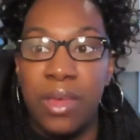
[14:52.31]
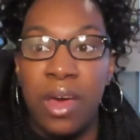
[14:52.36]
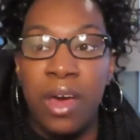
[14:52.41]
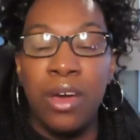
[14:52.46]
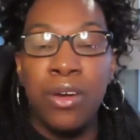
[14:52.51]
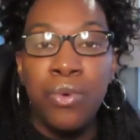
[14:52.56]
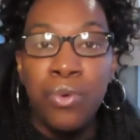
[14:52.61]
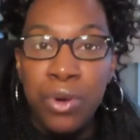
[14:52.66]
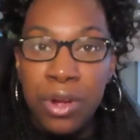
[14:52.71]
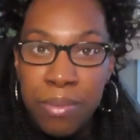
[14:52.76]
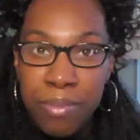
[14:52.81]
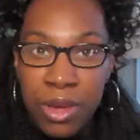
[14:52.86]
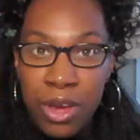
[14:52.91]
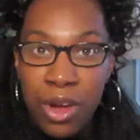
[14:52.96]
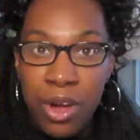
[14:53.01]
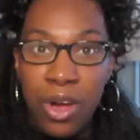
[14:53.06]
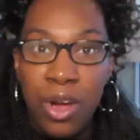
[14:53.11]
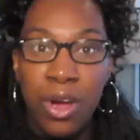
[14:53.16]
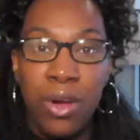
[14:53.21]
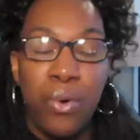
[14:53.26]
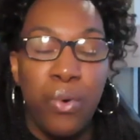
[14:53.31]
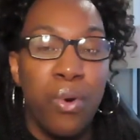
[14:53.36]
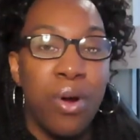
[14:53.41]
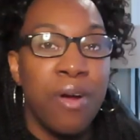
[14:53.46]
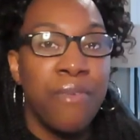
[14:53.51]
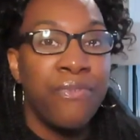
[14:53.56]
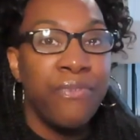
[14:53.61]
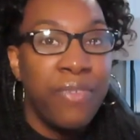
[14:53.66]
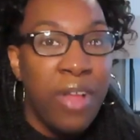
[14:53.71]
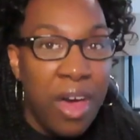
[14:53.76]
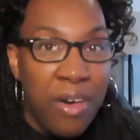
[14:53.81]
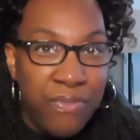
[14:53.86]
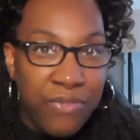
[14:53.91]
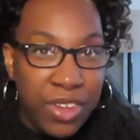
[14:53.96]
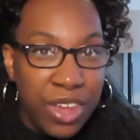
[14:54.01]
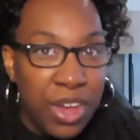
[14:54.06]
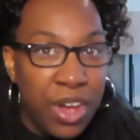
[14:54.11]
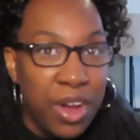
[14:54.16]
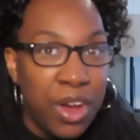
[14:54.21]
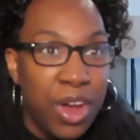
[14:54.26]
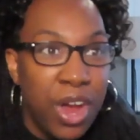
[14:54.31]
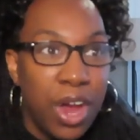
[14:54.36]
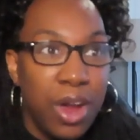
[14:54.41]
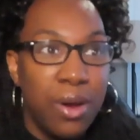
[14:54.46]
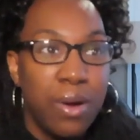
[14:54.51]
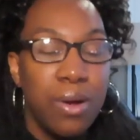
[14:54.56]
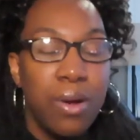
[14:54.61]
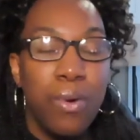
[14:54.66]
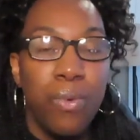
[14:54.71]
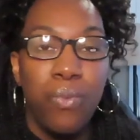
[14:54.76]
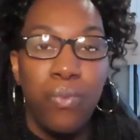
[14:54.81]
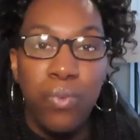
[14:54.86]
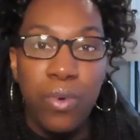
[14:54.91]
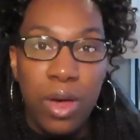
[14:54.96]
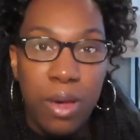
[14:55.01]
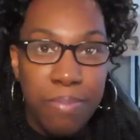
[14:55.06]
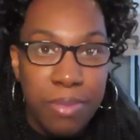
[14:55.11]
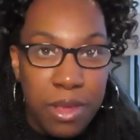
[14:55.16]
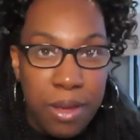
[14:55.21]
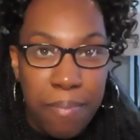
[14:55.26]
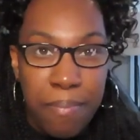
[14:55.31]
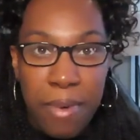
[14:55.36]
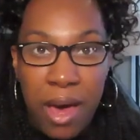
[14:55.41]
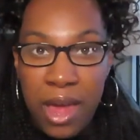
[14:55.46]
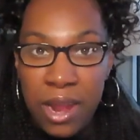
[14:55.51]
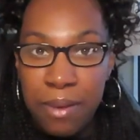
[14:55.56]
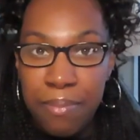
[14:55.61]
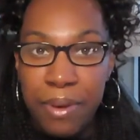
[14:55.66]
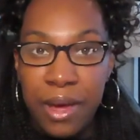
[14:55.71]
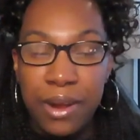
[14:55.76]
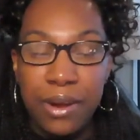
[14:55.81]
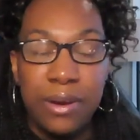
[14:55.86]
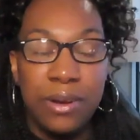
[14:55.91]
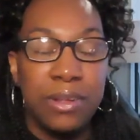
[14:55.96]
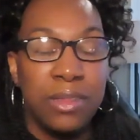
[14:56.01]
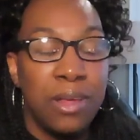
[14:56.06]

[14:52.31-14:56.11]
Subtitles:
a creamier or a fluffier whipped body butter.